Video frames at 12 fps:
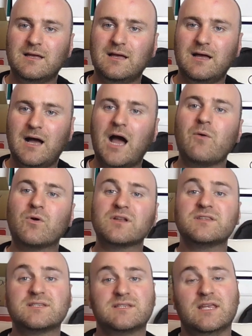I wanted
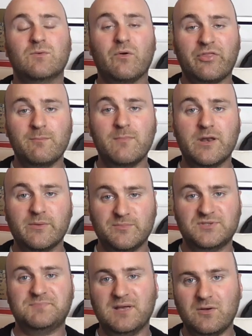to see what the minimum
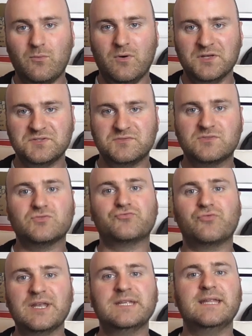spec was to
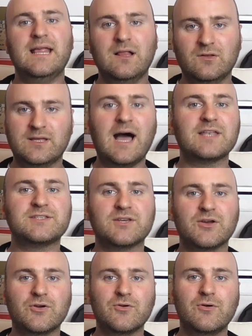run an
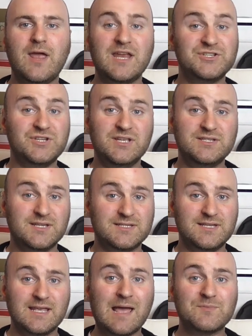Elgato
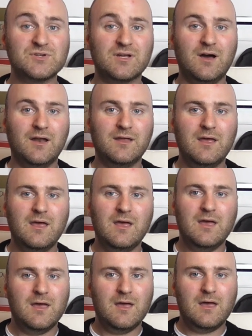HD60 capture card.
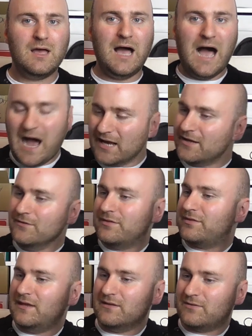I don't
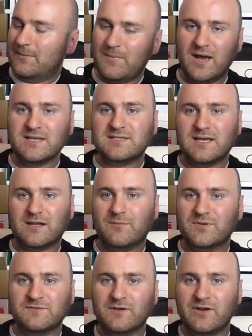think that my setup
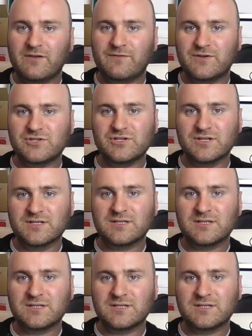is very efficient.